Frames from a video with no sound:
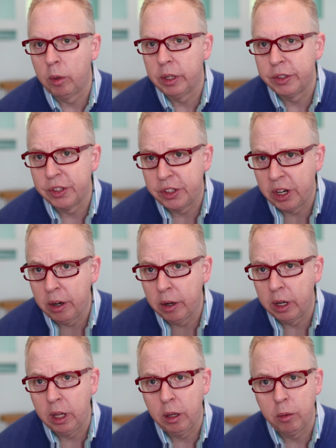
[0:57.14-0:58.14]
Well, as a
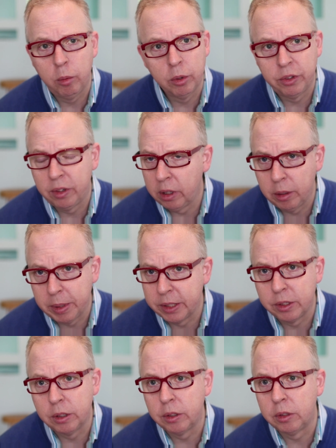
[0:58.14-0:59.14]
charity, we're still a
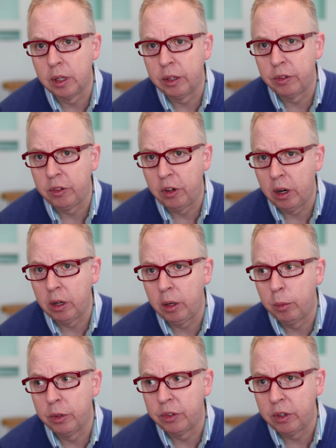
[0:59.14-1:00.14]
business. As a charity,
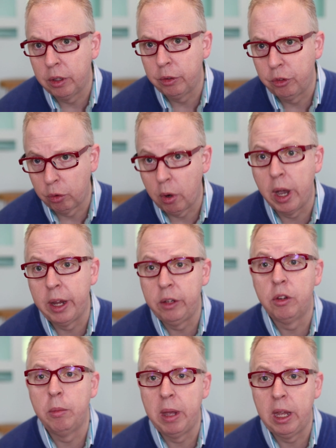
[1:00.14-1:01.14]
we're still trying
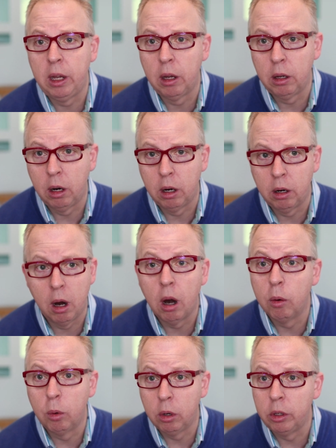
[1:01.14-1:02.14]
to make
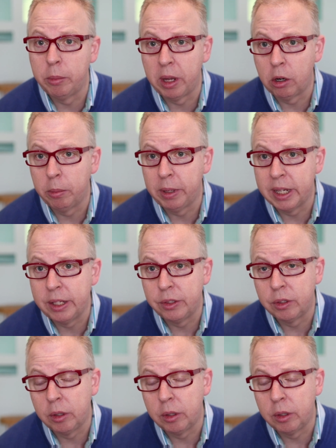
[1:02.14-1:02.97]
our world a better place.